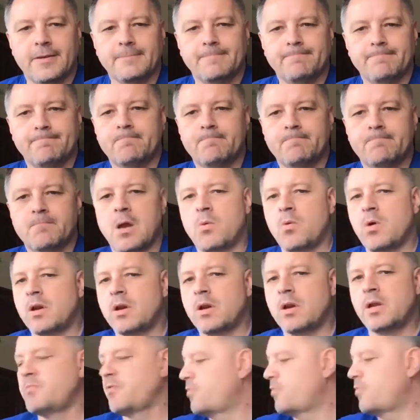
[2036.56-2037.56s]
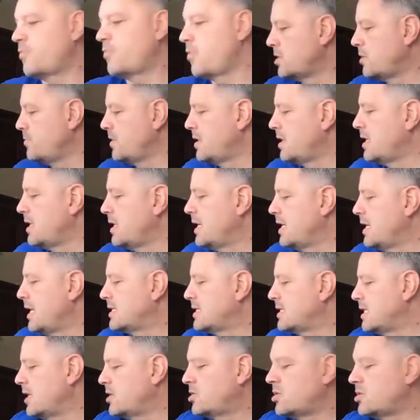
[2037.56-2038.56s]
I want to before we jump into the next
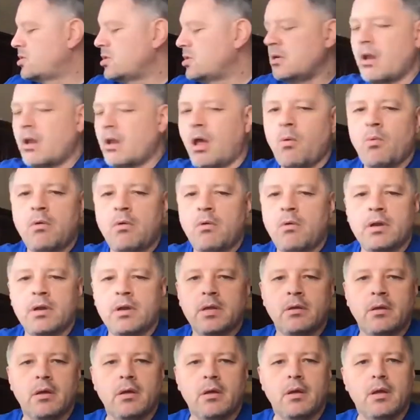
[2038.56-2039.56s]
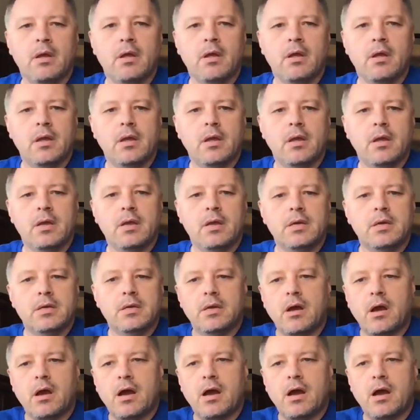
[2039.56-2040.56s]
section, I want to
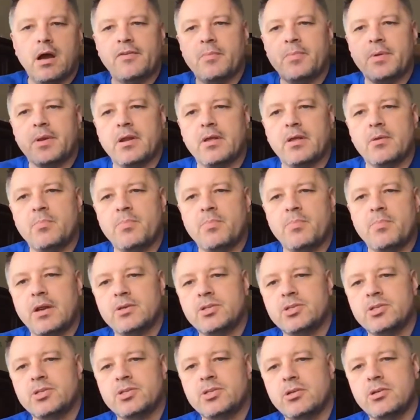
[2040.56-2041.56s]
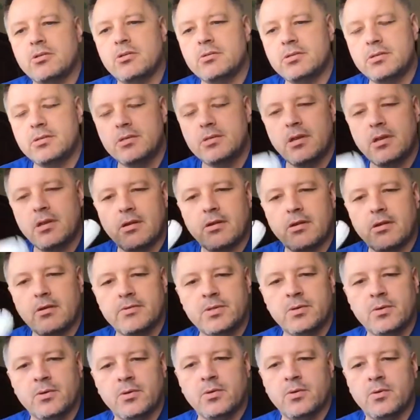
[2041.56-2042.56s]
offer up another pair of shoes here
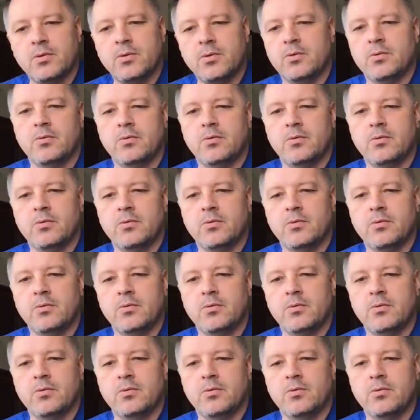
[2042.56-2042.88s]
to